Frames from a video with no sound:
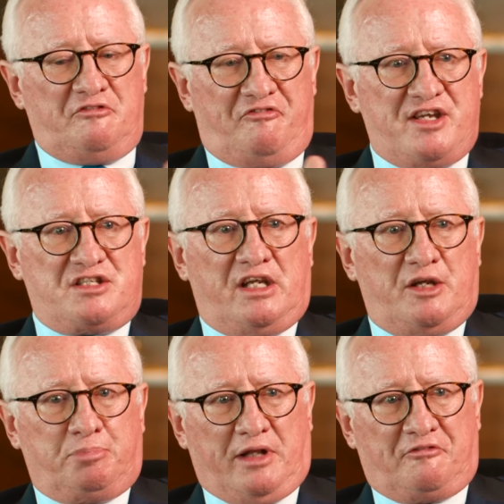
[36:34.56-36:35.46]
Investing
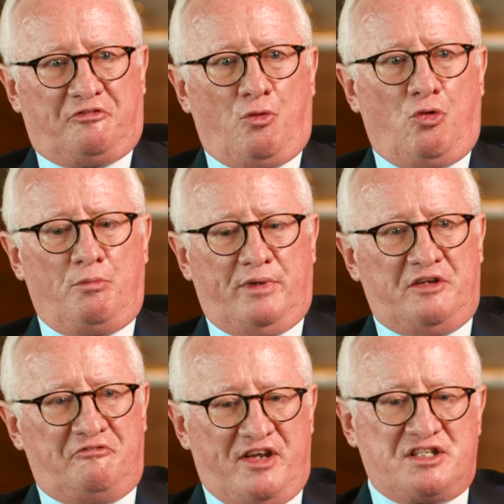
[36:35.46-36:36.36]
in platform,
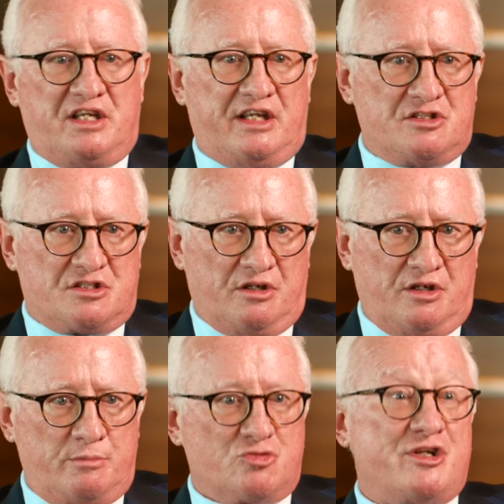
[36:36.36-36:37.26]
investing in
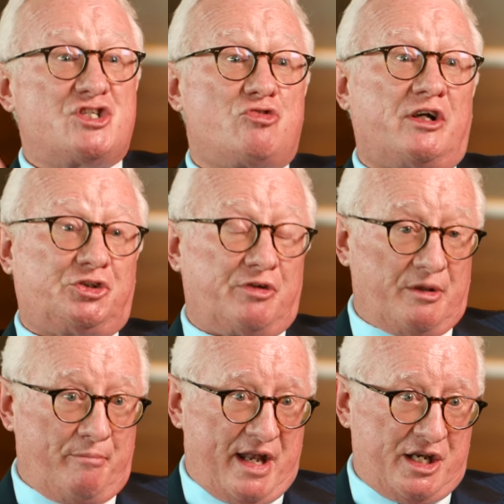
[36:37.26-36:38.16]
teams, restructuring
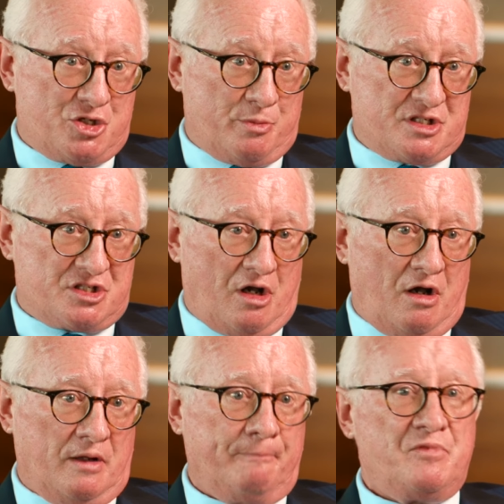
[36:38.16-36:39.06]
the management
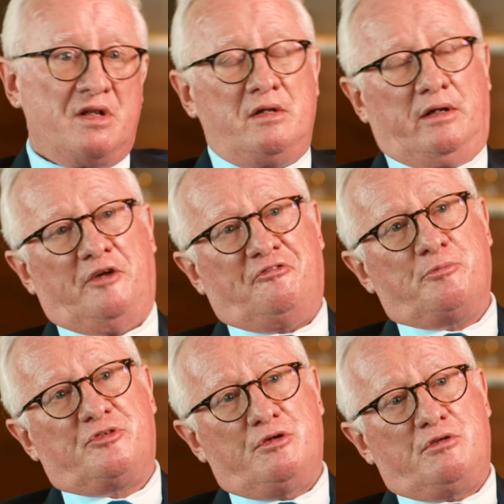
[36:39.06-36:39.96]
style. And
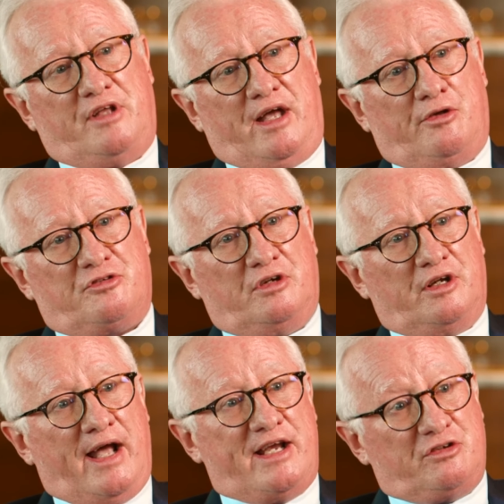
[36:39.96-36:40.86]
from
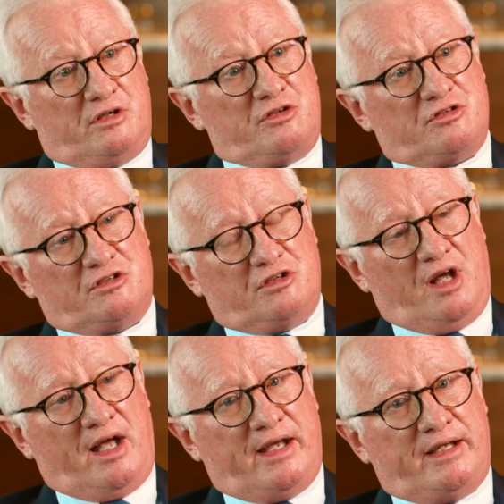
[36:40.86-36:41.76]
2018 to
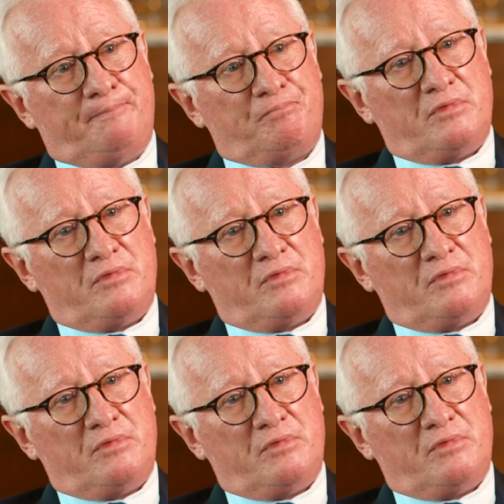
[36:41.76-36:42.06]
today,